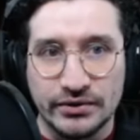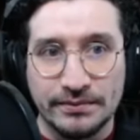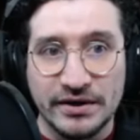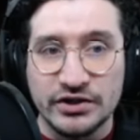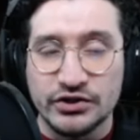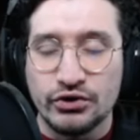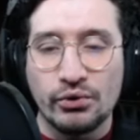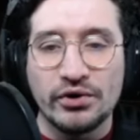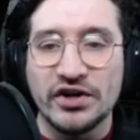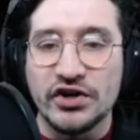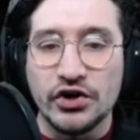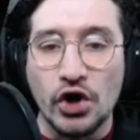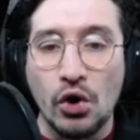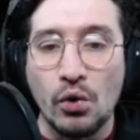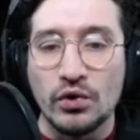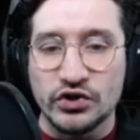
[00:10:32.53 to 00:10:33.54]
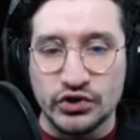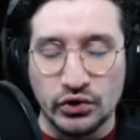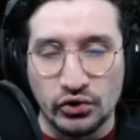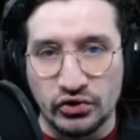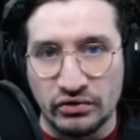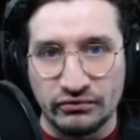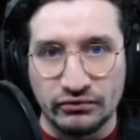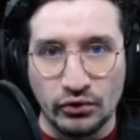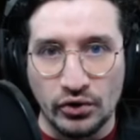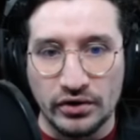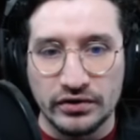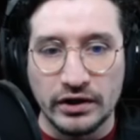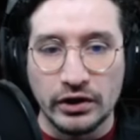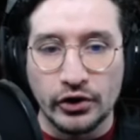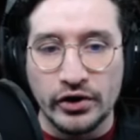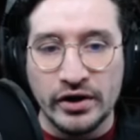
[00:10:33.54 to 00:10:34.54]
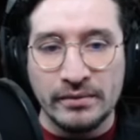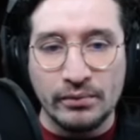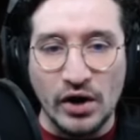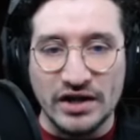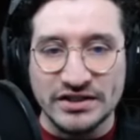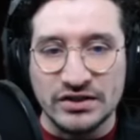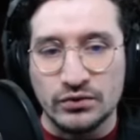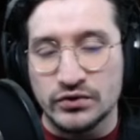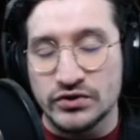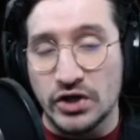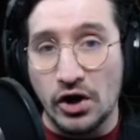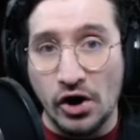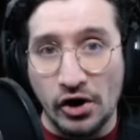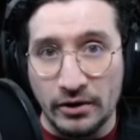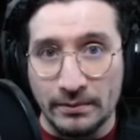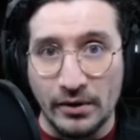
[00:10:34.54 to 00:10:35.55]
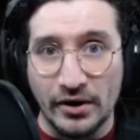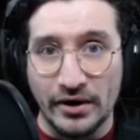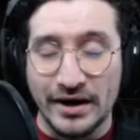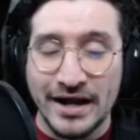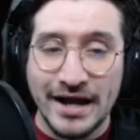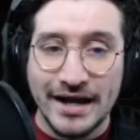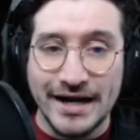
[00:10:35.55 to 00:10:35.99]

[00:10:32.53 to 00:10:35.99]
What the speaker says: because you already know what you're looking for. The learning process was the hard part.